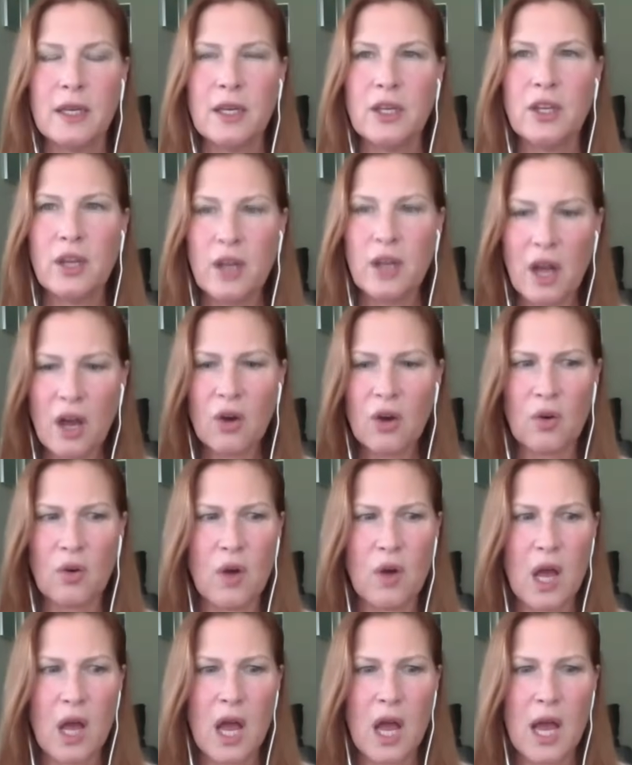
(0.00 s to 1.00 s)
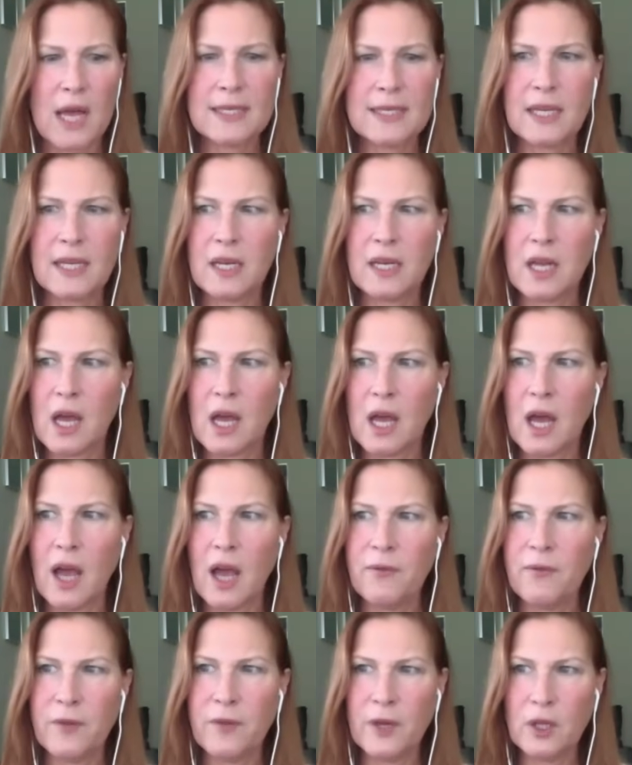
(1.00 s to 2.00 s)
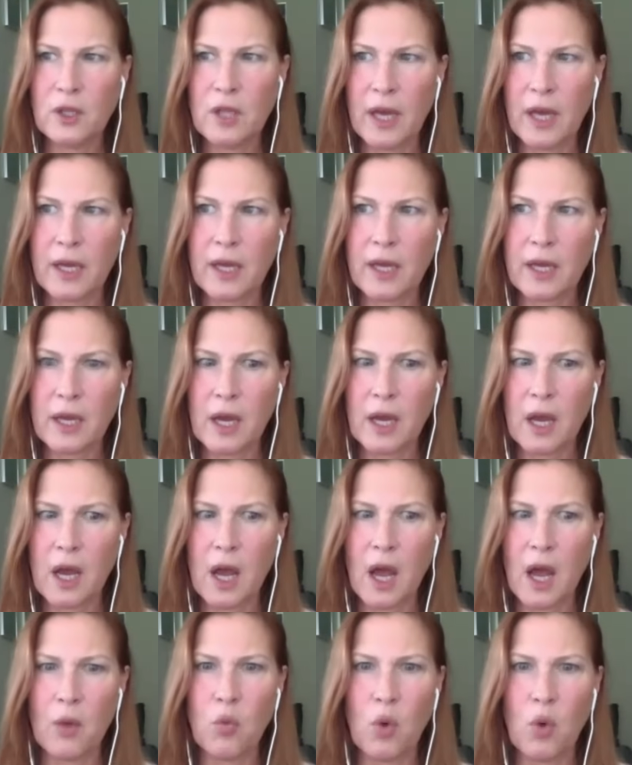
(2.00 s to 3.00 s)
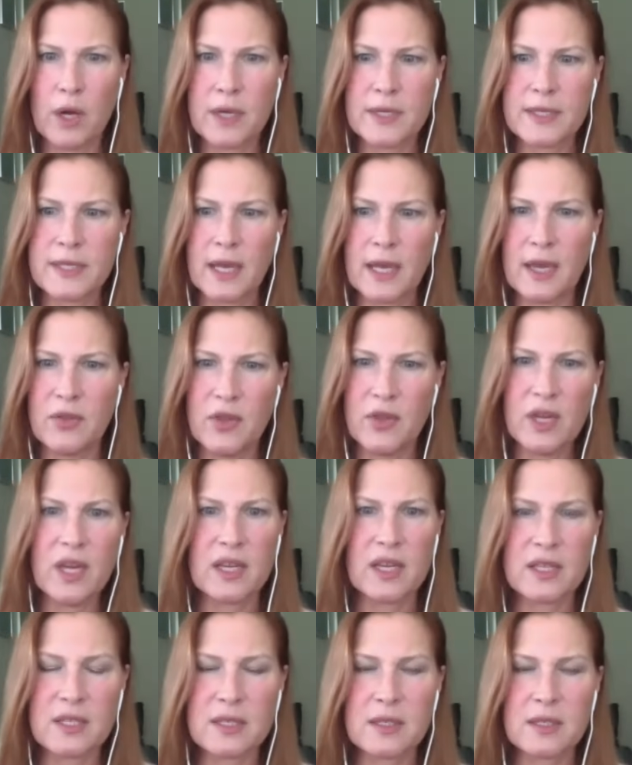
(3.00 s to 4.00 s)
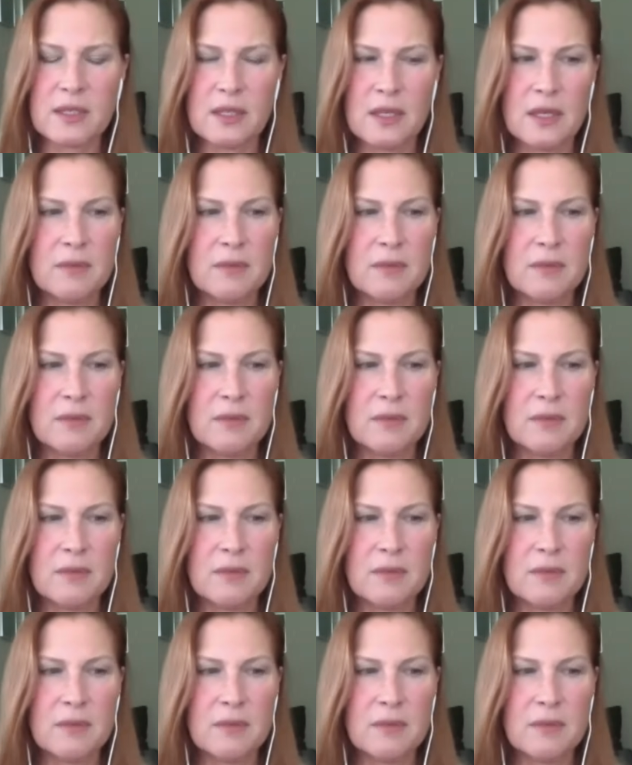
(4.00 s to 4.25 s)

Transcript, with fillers: you know i said I feel like I want to say this.